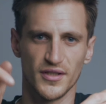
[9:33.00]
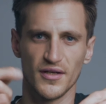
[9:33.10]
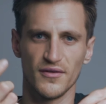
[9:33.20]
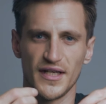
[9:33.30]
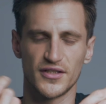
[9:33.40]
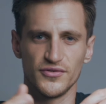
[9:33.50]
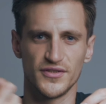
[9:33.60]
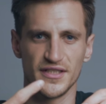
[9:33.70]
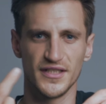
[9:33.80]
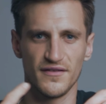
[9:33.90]
you know, like
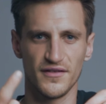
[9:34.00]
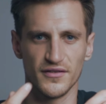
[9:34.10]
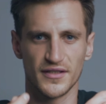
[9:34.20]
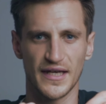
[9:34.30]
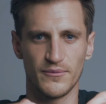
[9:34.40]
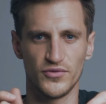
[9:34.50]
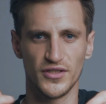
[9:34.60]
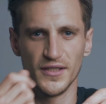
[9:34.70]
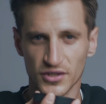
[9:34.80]
underneath your camera.